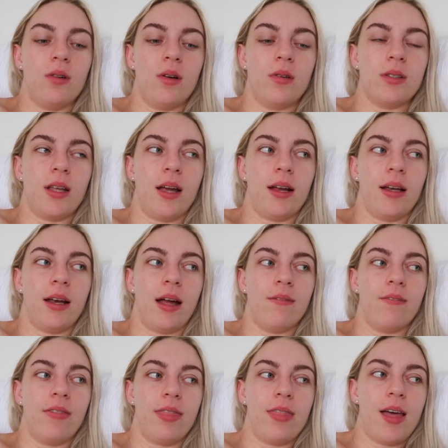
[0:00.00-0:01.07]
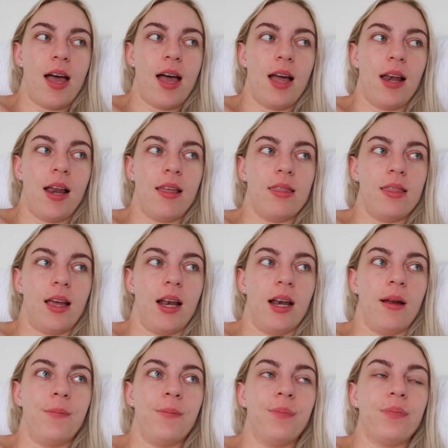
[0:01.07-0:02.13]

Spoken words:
I was laying down for that, and then